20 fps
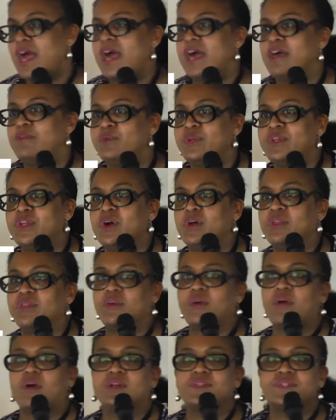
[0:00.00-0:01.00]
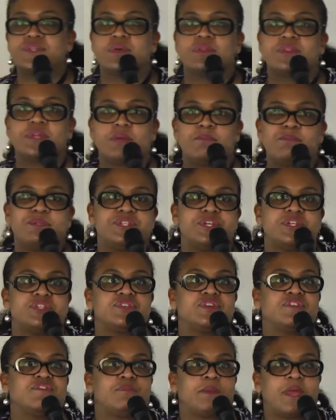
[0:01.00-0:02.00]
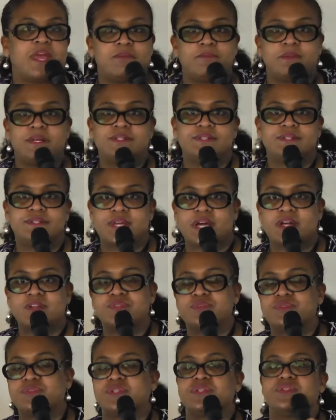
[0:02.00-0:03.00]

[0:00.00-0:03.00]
And we know there are also the potential of man-made disasters.